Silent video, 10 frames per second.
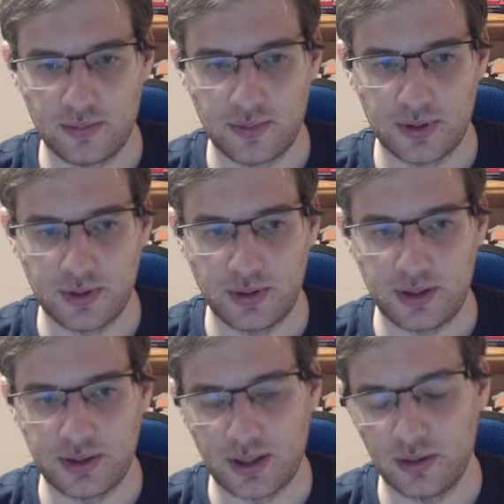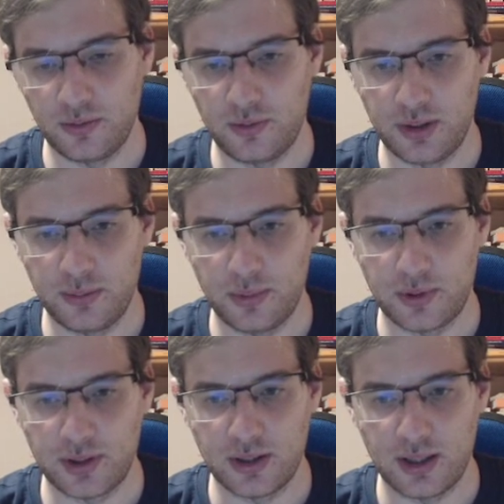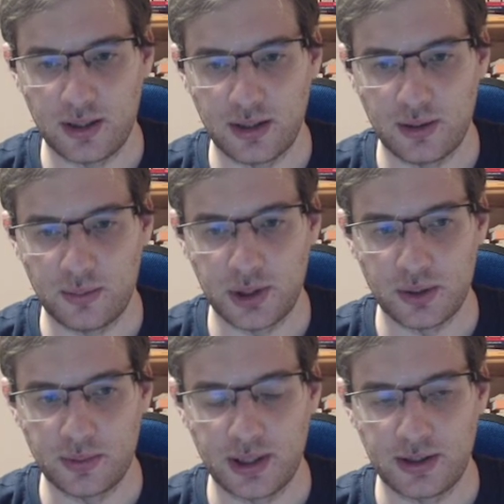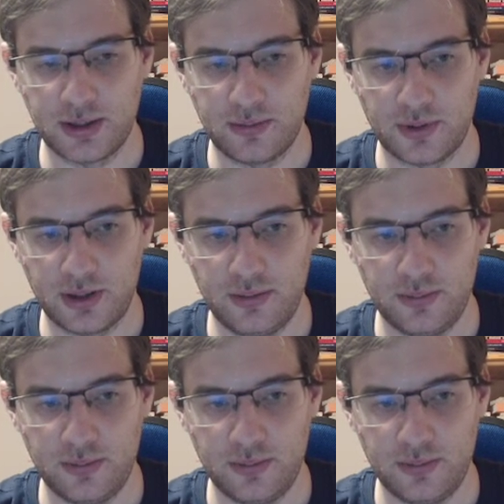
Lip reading: So there is kind of one important line here: bishop takes e5.